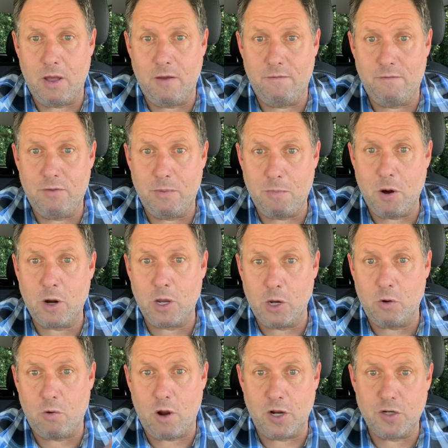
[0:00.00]
of the parking
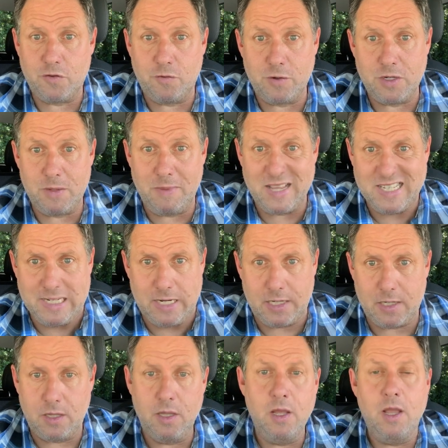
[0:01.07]
garage for domestic.
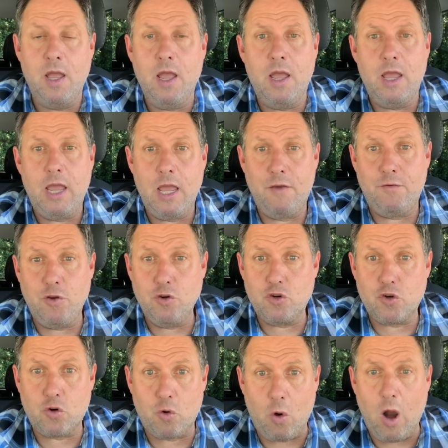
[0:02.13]
If you
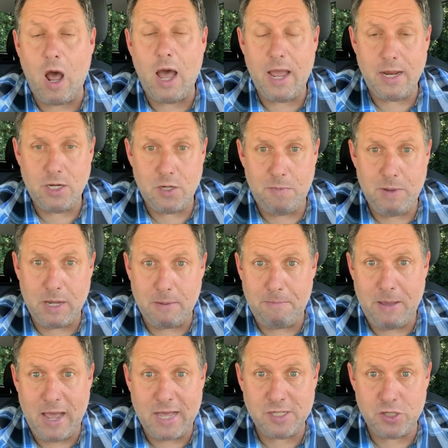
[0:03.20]
try to pick
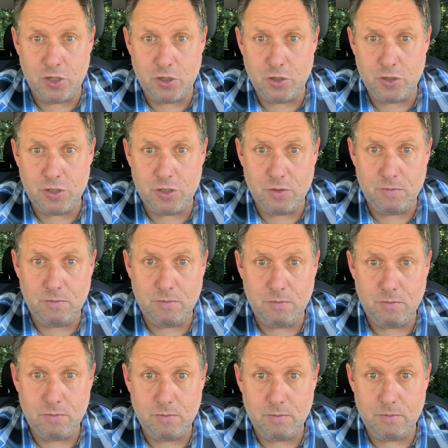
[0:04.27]
up passengers
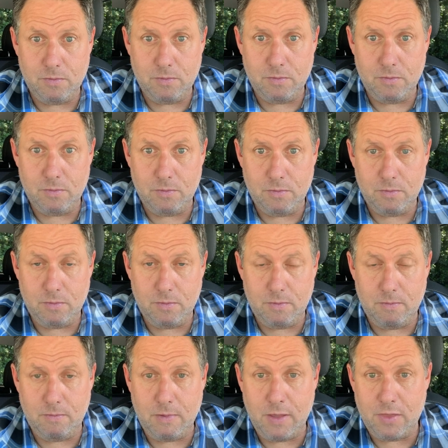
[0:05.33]

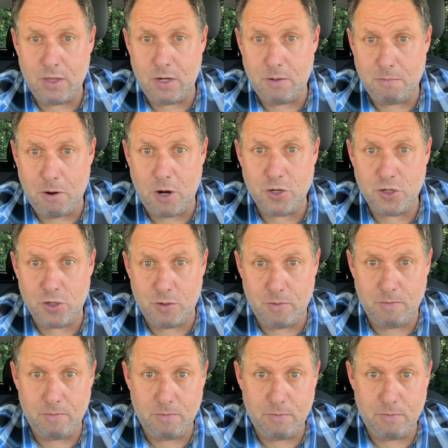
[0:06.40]
at the departure